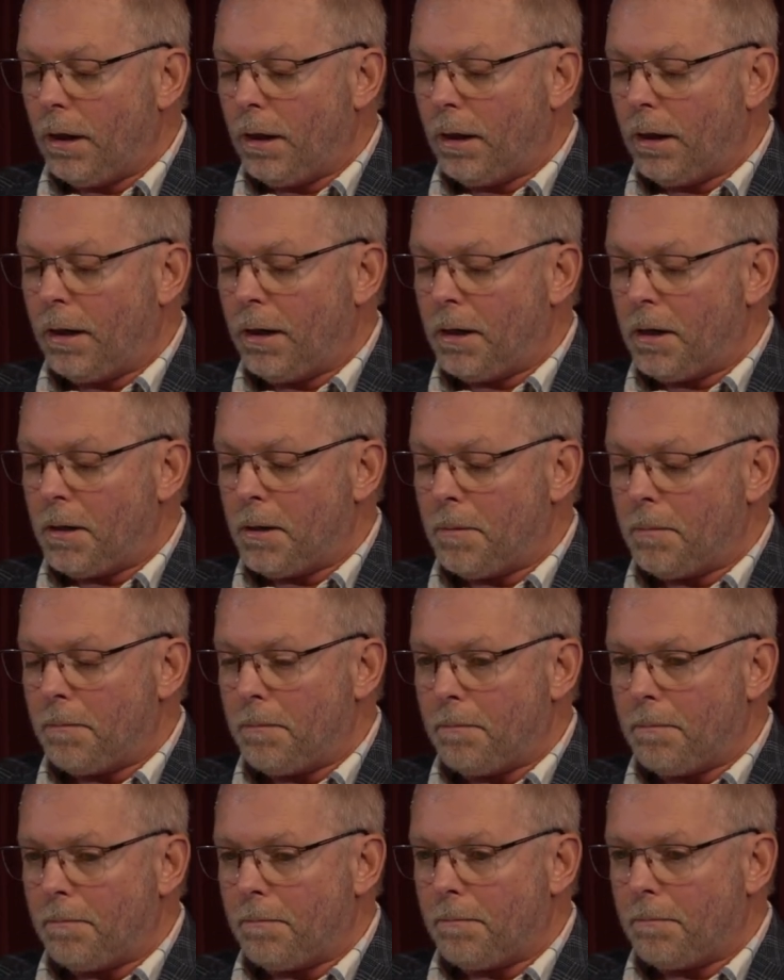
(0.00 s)

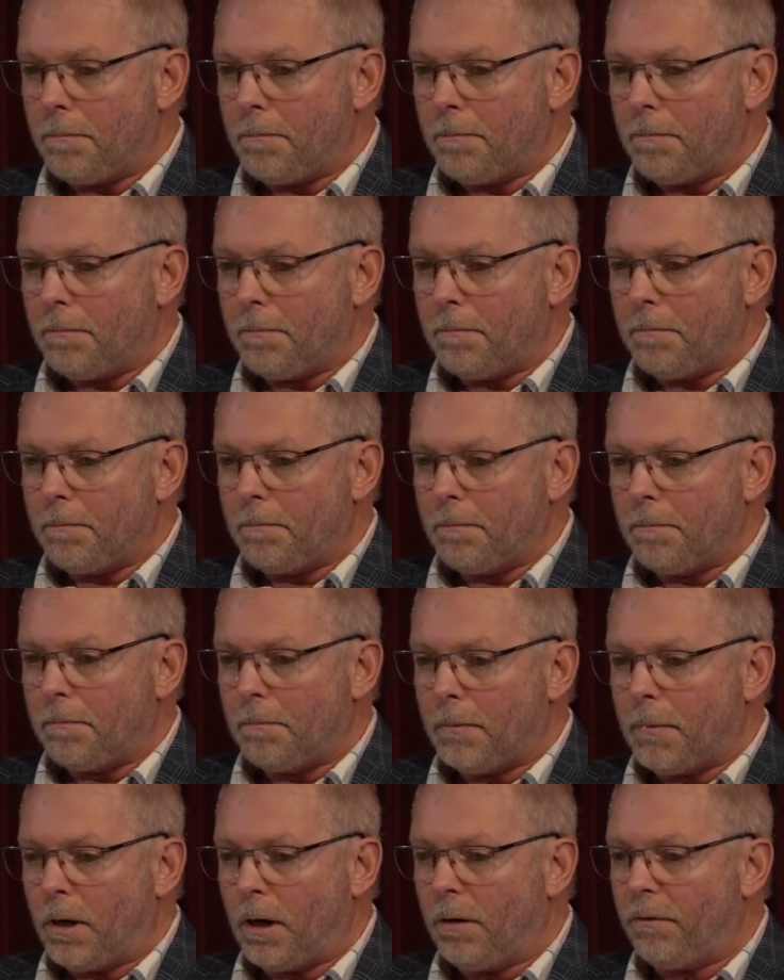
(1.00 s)
Um,
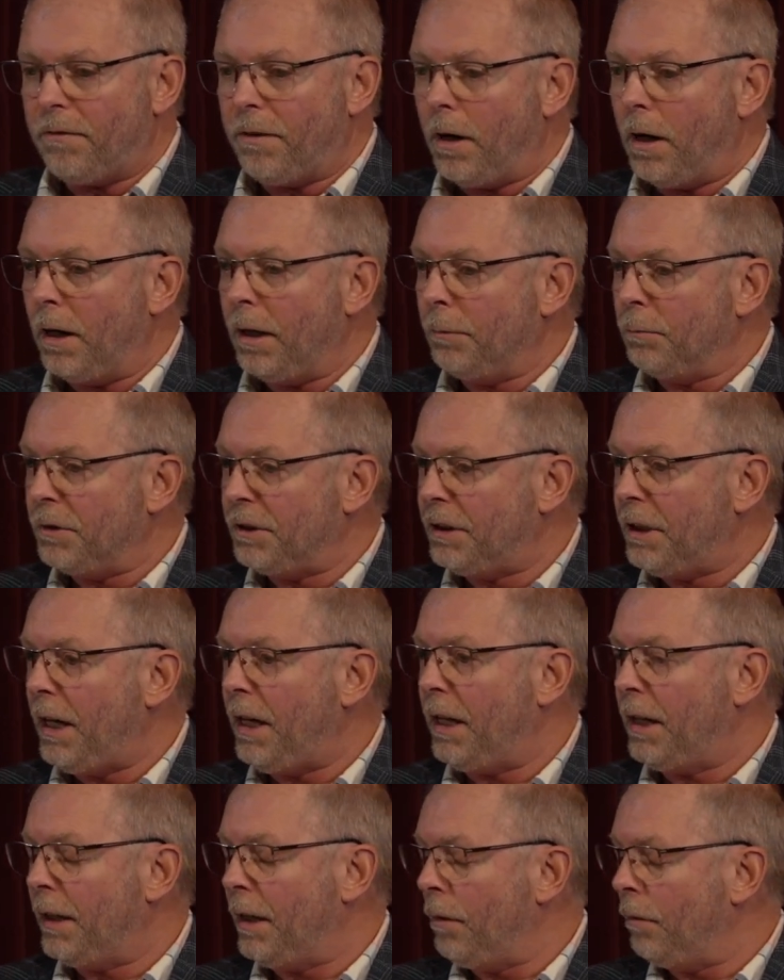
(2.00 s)
our filing was
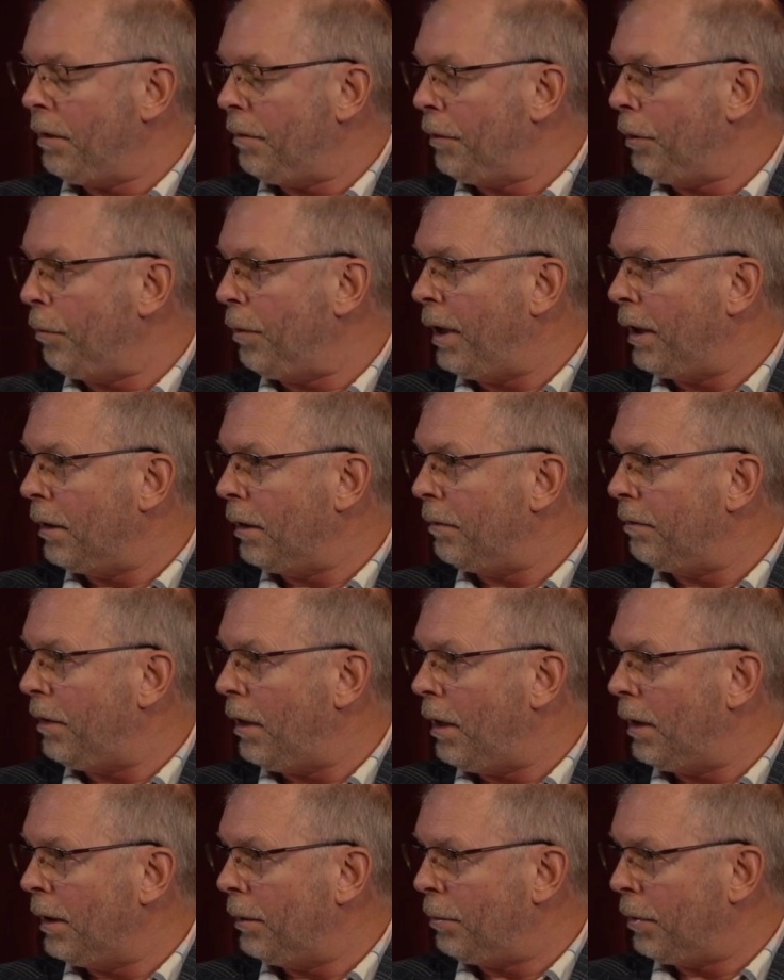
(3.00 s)
taken out of the regular
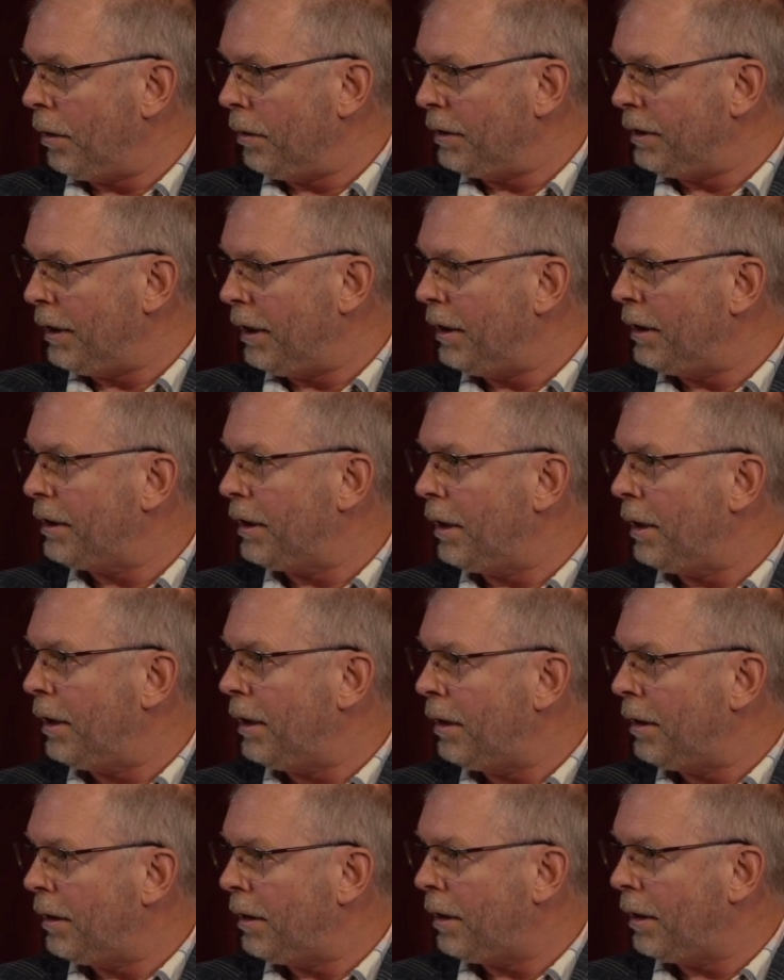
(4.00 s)
filing process,
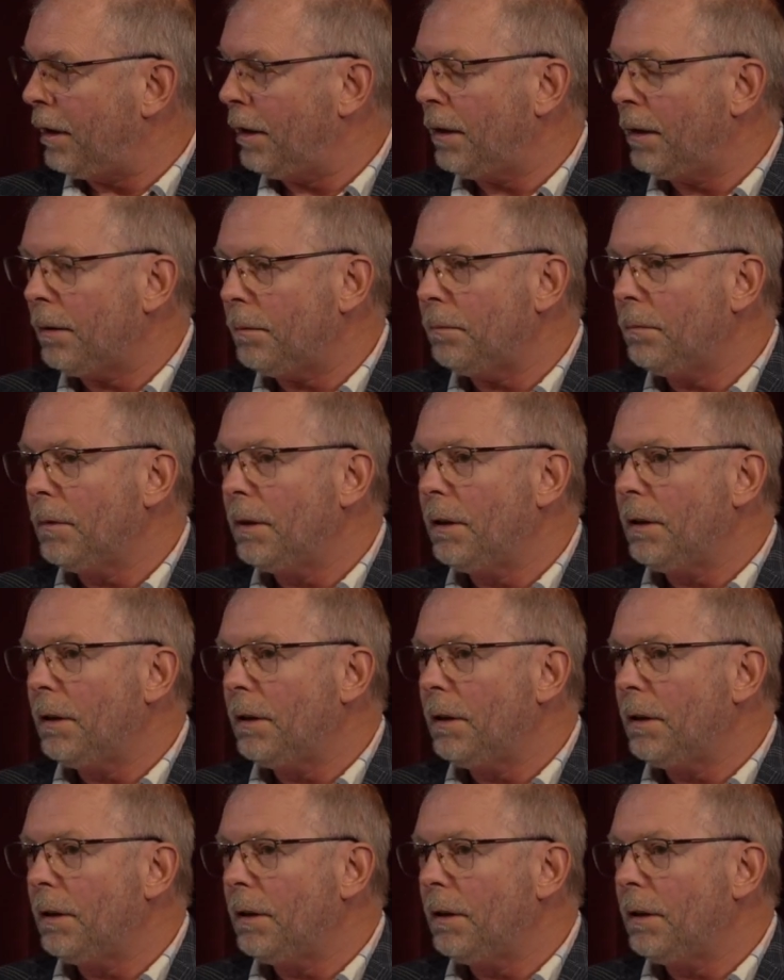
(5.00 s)
and um,